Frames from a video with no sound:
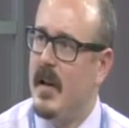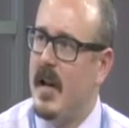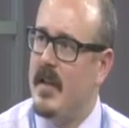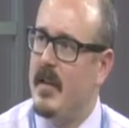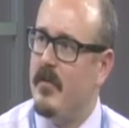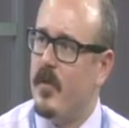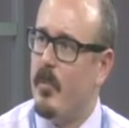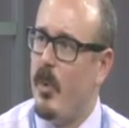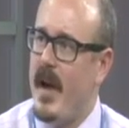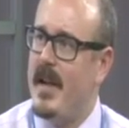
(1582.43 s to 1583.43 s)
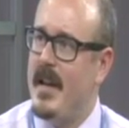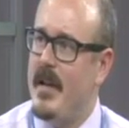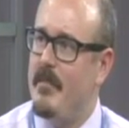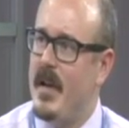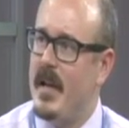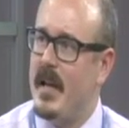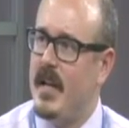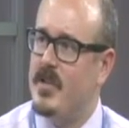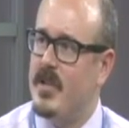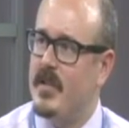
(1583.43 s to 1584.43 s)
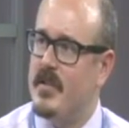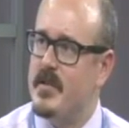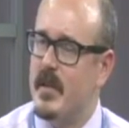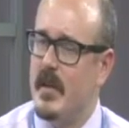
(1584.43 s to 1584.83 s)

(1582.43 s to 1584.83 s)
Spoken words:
And then for brand name medications,